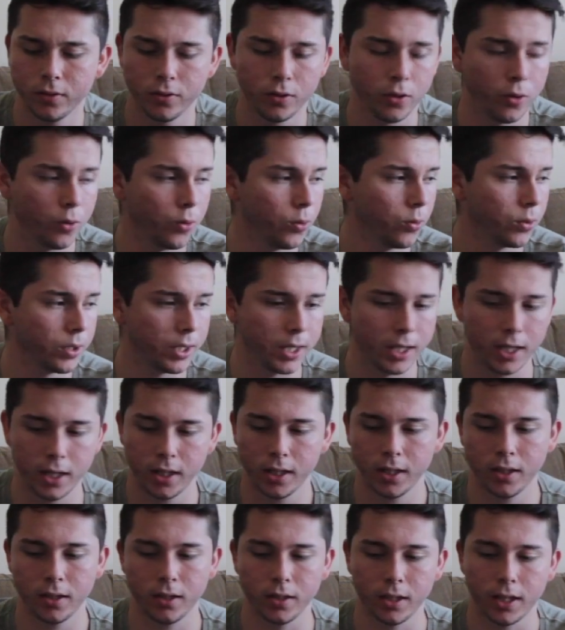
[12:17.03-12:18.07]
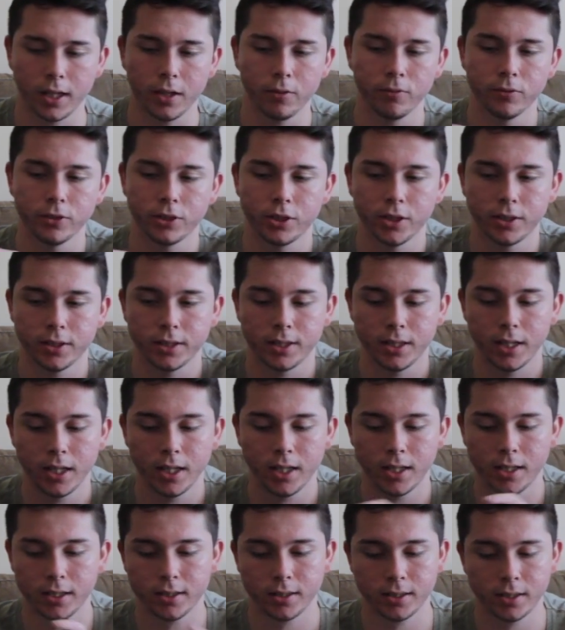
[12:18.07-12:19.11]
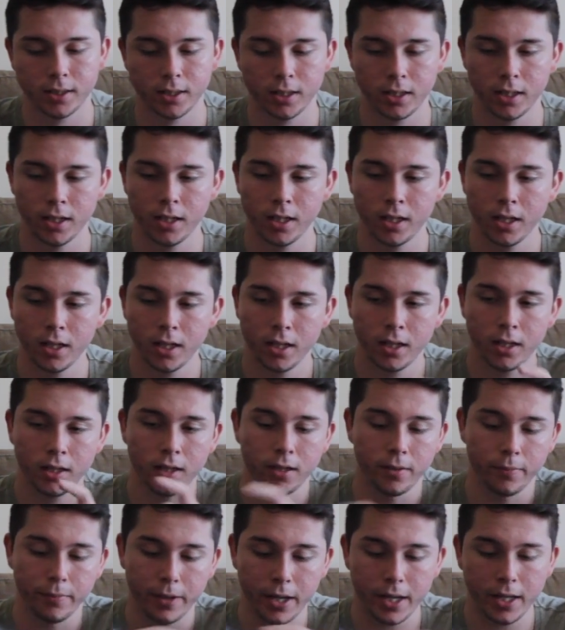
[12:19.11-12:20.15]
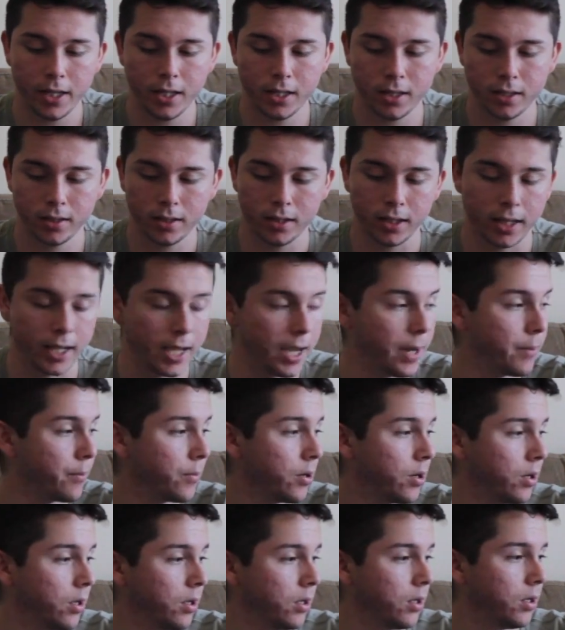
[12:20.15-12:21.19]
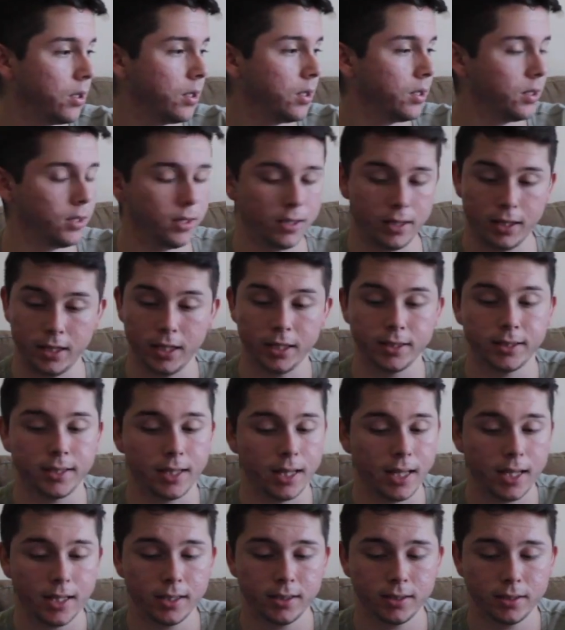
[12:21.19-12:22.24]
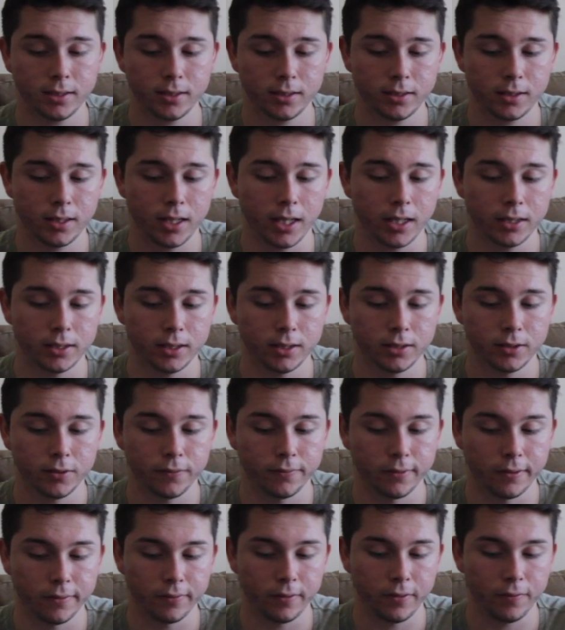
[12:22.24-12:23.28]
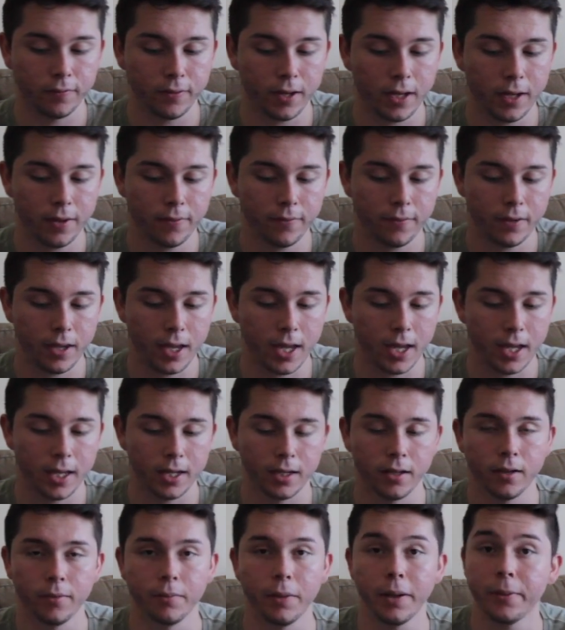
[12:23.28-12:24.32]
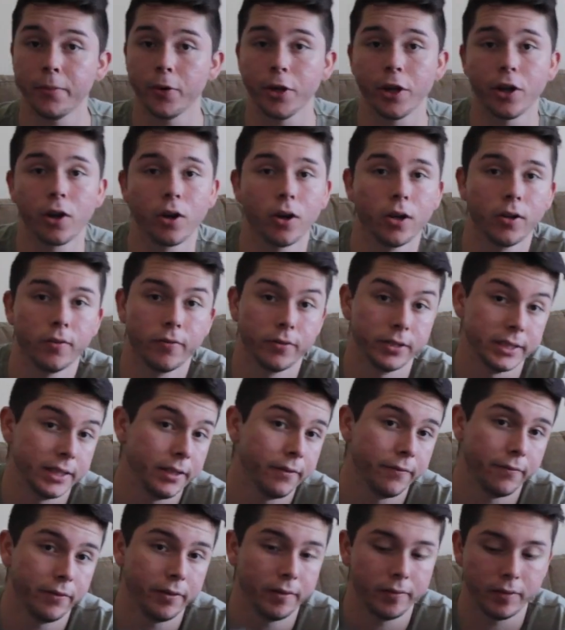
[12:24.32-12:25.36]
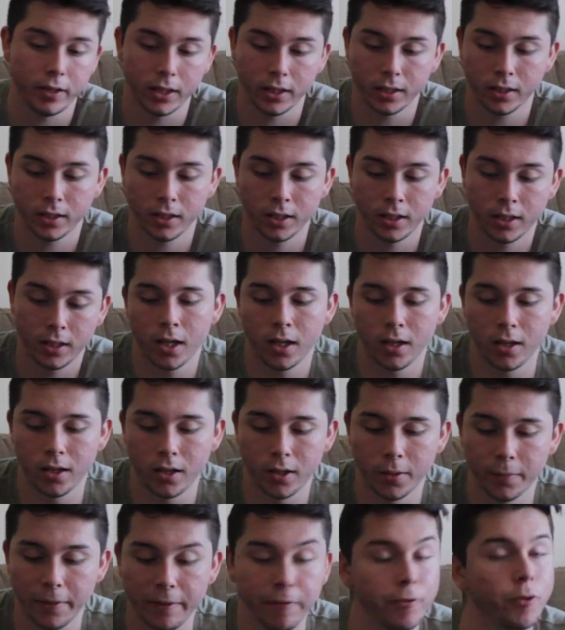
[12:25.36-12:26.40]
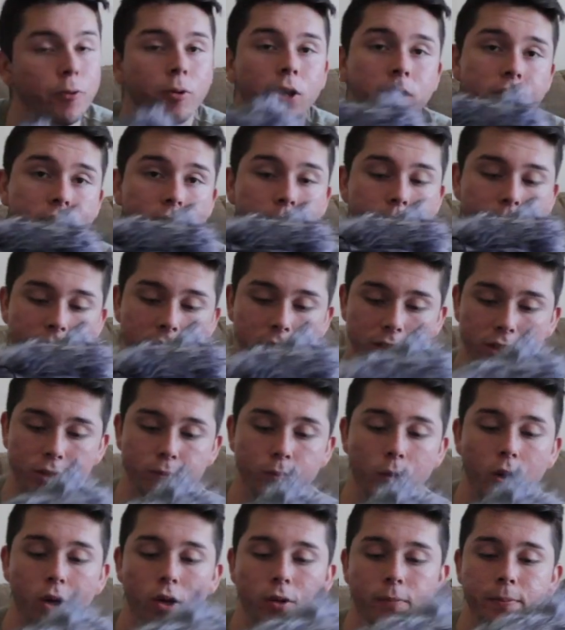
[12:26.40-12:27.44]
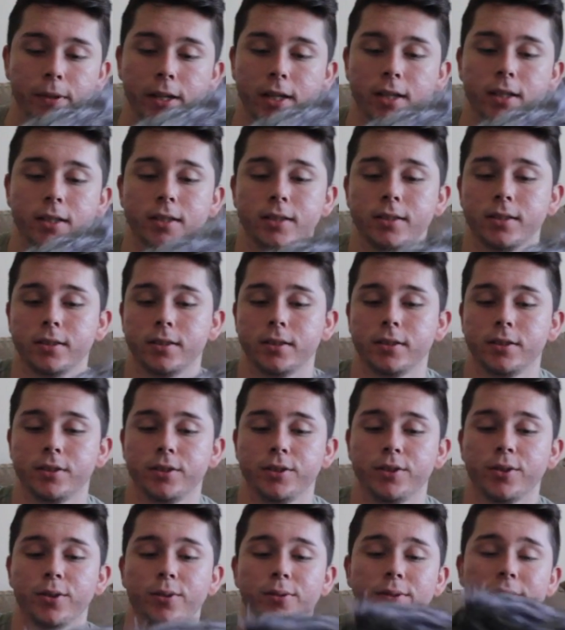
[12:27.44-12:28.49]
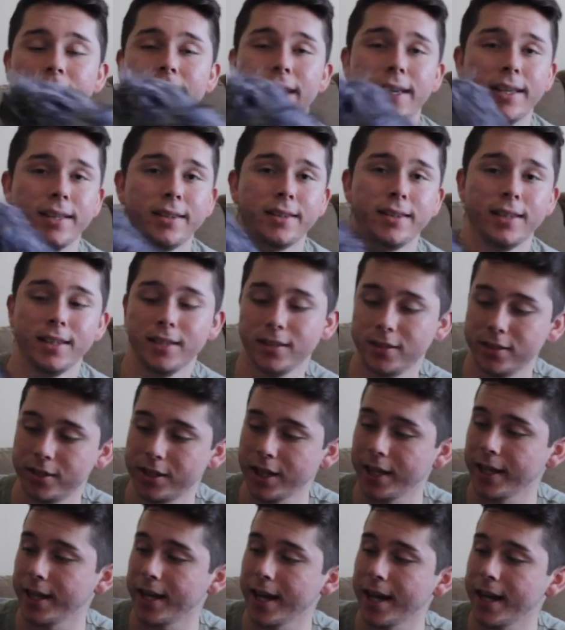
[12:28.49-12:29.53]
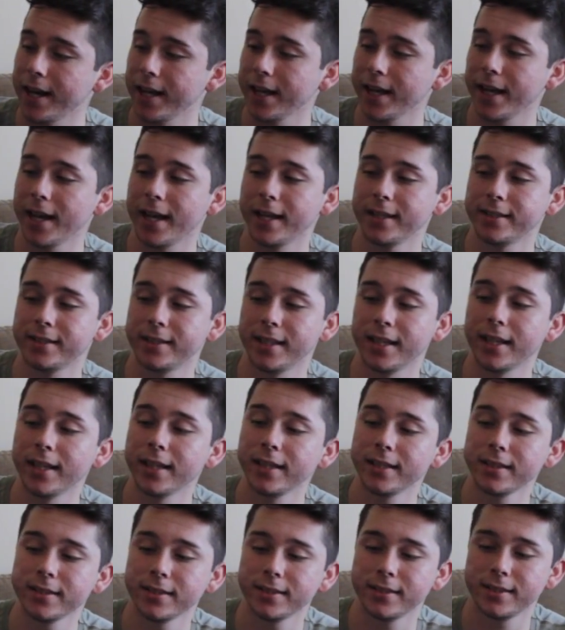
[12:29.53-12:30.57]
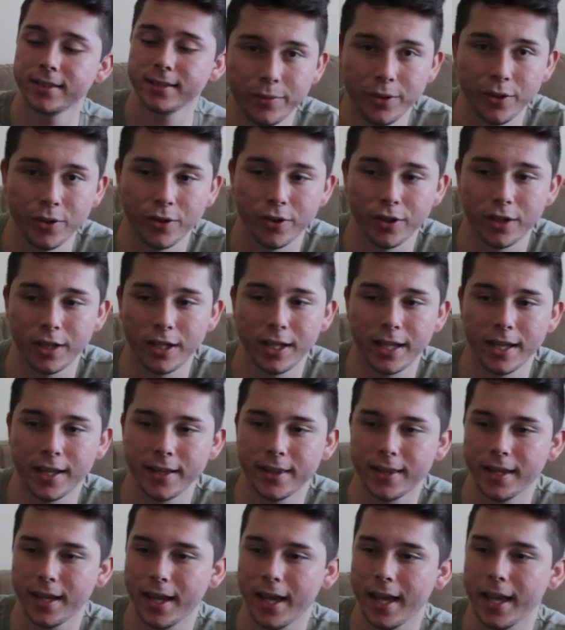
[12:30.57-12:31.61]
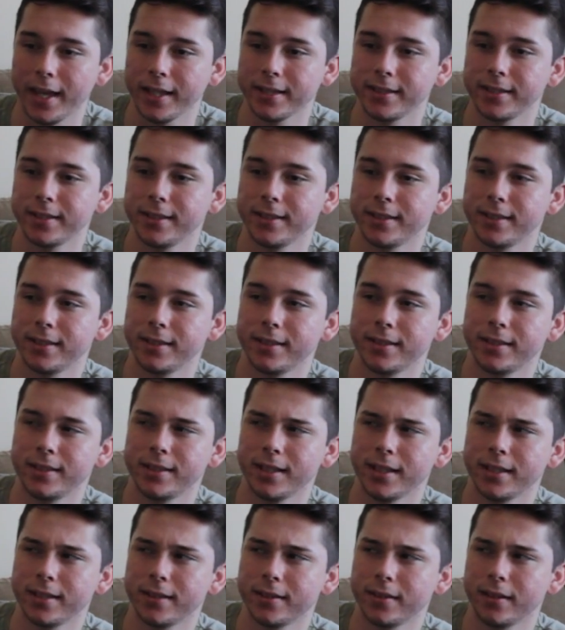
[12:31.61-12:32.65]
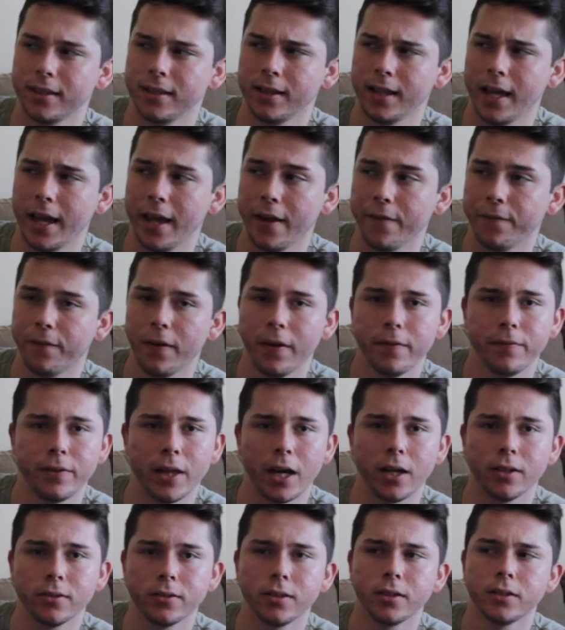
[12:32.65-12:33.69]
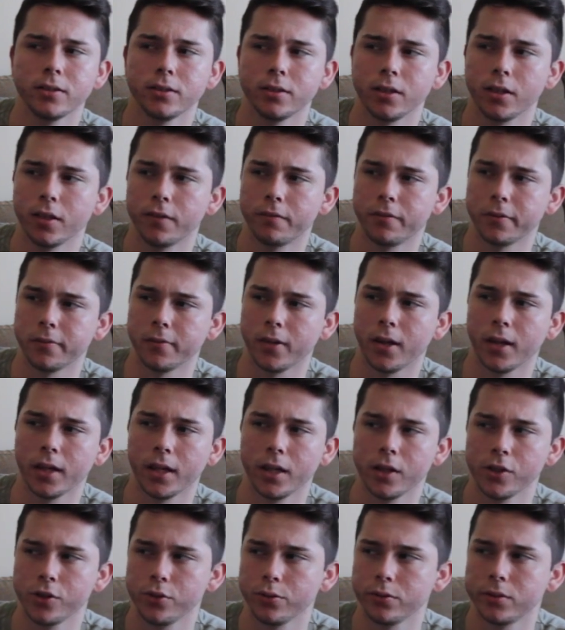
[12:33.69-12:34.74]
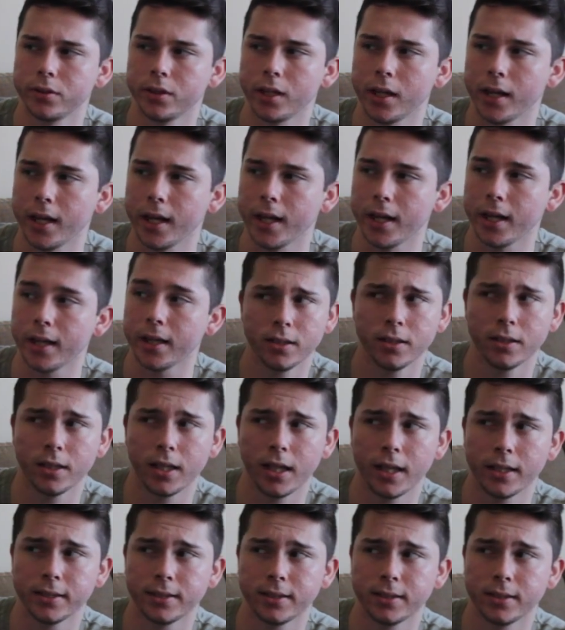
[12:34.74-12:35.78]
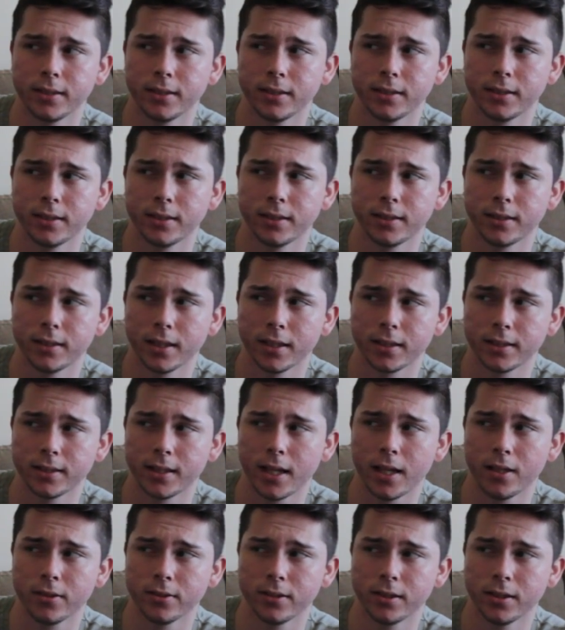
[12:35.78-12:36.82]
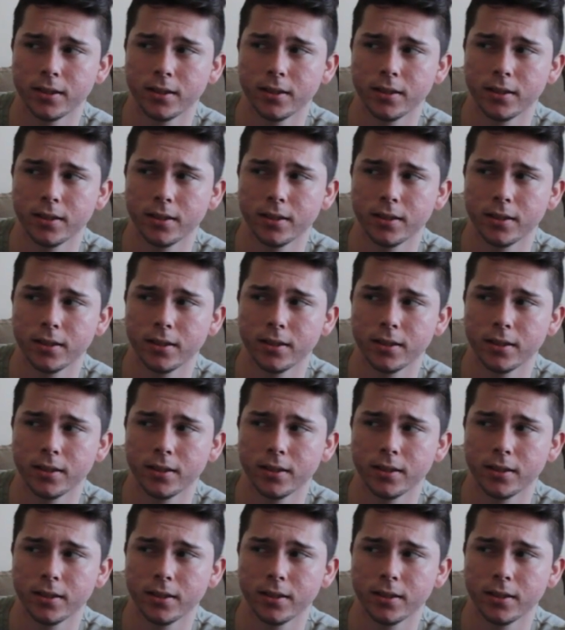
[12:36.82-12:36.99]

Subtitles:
the whole kit, and the kit was just this, the mic, the camera, this lens, the 18 to 55, and a memory card for $750. If you want something small because you don't like these gigantic ass things, you could get the A6, the A5000 is good for vlogging, shoots 1080. The A6000